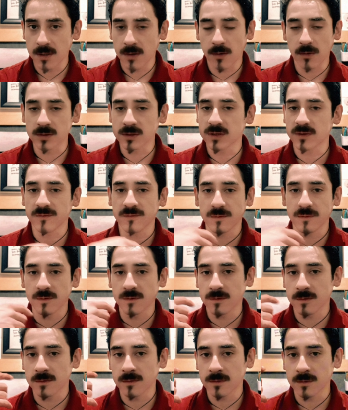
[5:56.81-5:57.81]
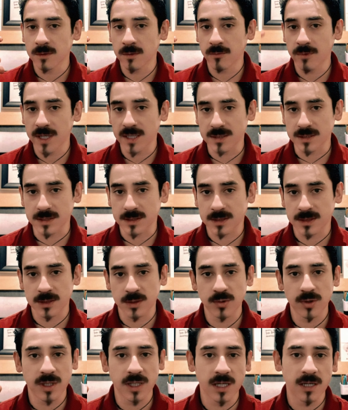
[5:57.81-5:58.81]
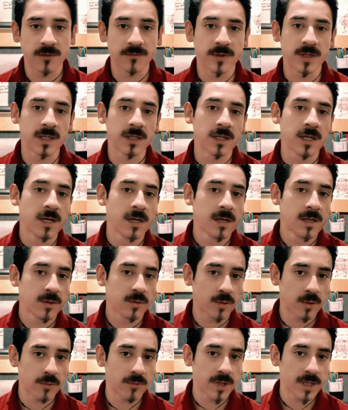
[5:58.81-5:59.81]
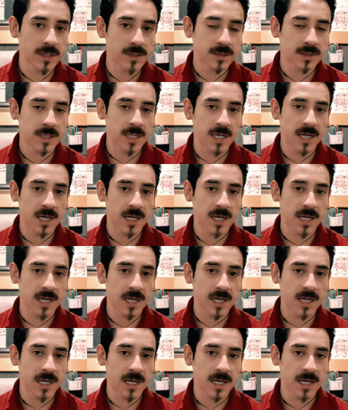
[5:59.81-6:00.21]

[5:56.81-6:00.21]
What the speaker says: Also for rests, you have a quarter rest,